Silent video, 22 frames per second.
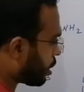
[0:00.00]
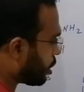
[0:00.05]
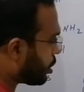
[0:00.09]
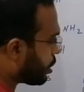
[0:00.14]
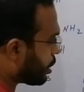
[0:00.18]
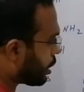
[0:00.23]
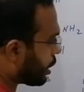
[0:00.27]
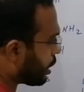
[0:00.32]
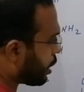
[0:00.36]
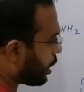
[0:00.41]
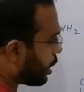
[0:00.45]

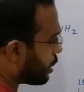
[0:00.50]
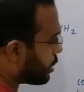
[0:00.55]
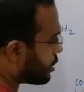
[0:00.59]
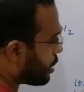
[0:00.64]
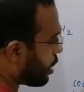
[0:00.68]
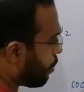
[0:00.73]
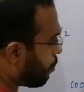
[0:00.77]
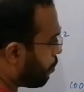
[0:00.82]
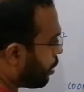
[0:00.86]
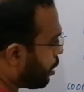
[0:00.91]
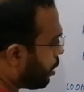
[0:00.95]
critical
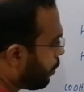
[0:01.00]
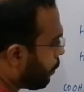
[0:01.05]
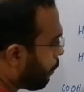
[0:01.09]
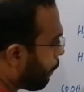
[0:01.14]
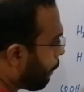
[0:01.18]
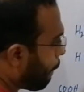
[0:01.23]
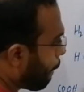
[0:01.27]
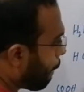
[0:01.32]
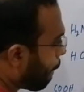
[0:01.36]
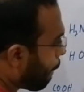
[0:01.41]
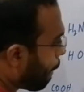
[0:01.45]
example.
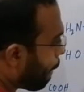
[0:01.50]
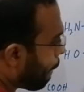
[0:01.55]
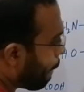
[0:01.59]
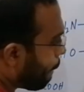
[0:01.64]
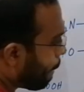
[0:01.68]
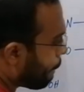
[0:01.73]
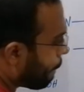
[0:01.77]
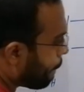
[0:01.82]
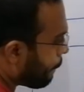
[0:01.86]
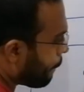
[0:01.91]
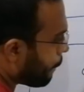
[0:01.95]

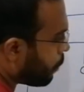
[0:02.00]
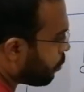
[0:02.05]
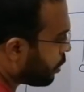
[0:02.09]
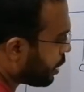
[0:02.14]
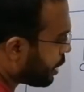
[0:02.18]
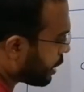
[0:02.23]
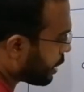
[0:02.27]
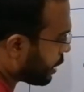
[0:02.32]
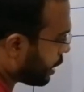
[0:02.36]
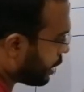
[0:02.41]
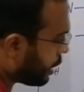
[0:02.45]

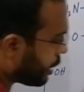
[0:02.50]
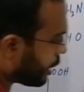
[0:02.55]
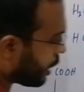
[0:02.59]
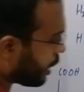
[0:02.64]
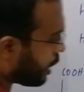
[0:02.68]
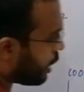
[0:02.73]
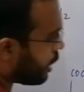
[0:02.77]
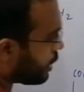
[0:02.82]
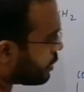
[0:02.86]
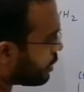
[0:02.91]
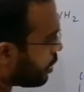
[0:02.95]
Very
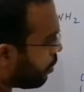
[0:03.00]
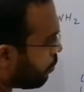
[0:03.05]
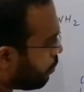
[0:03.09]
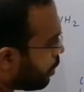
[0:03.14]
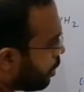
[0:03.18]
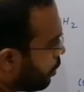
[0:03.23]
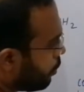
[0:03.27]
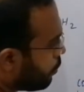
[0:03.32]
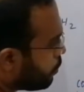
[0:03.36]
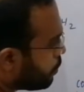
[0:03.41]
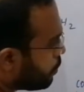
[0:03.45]
critical
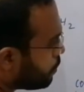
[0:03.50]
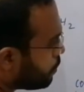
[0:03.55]
example.